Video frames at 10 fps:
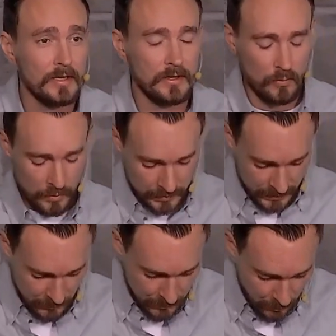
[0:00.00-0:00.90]
that one
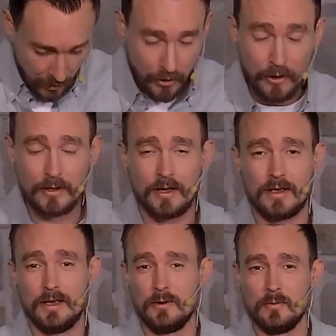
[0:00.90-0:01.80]
day we will all
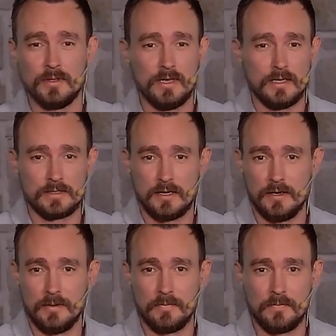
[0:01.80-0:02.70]
clock out one last
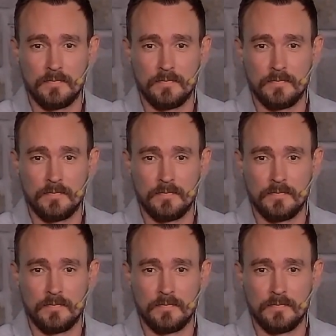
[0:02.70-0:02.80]
time.